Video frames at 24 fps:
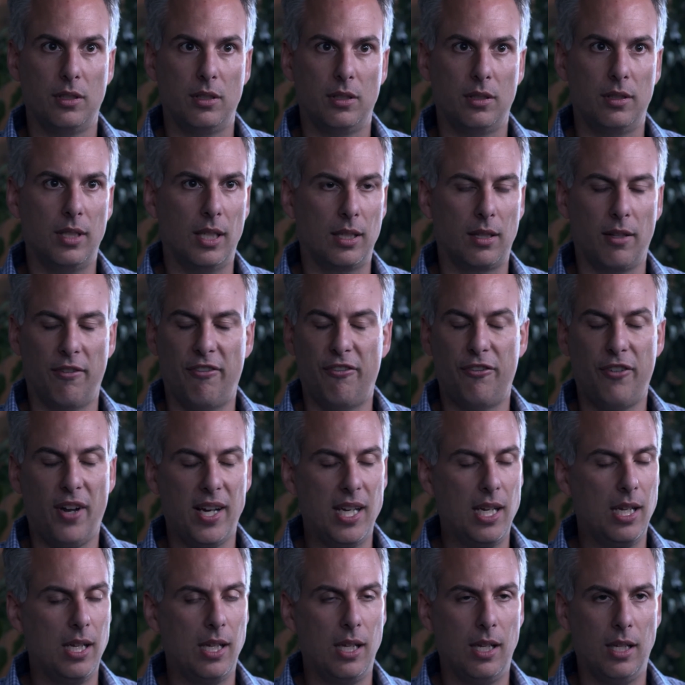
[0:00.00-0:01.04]
that the
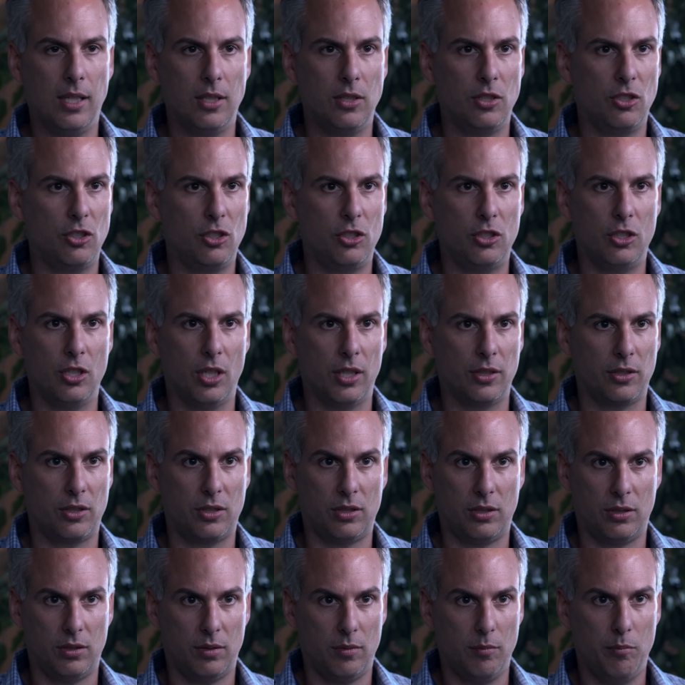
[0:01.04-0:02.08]
fighting is
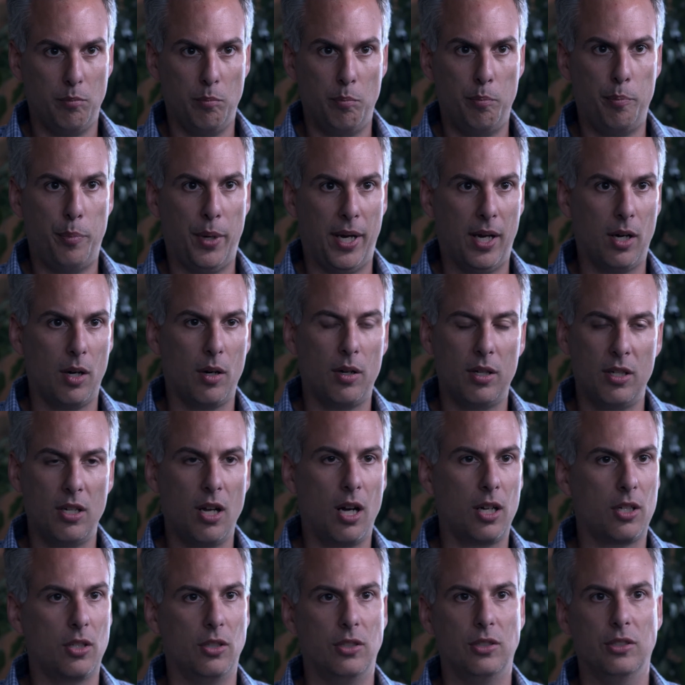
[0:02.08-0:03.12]
just bare
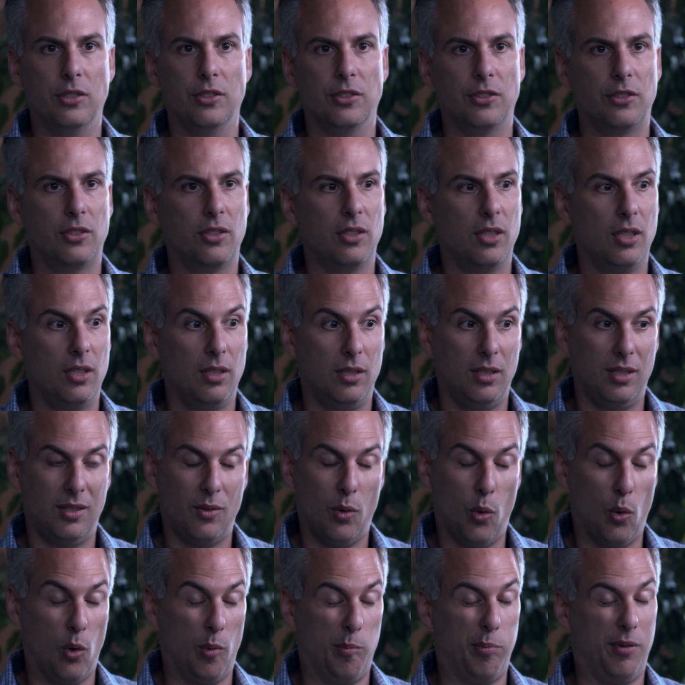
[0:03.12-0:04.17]
knuckles
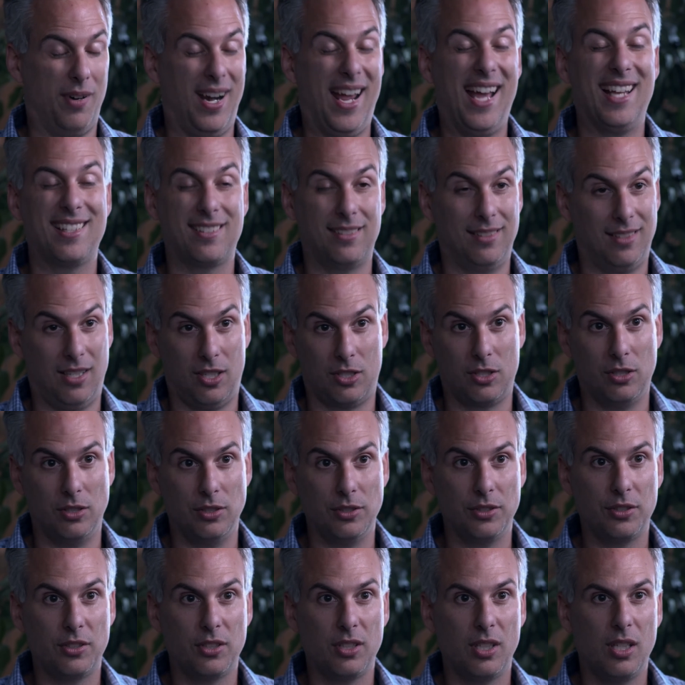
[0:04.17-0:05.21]
or brass
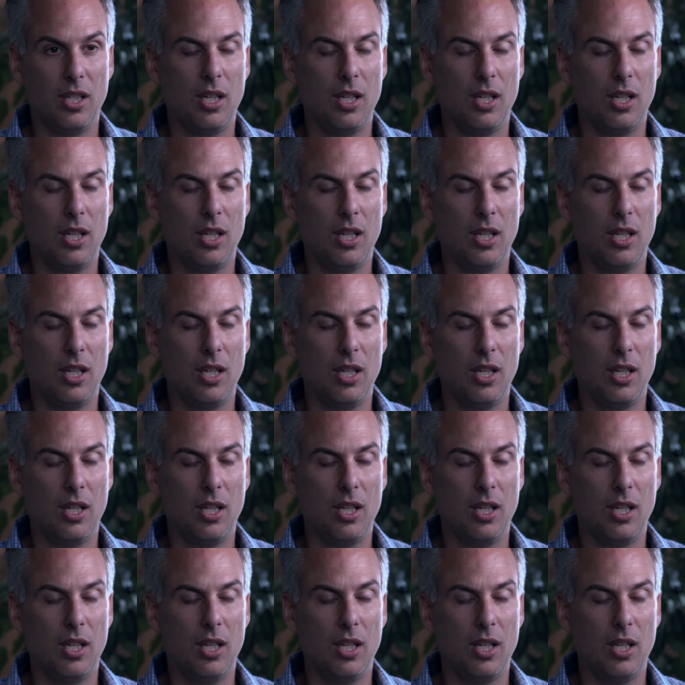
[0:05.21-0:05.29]
knuckles,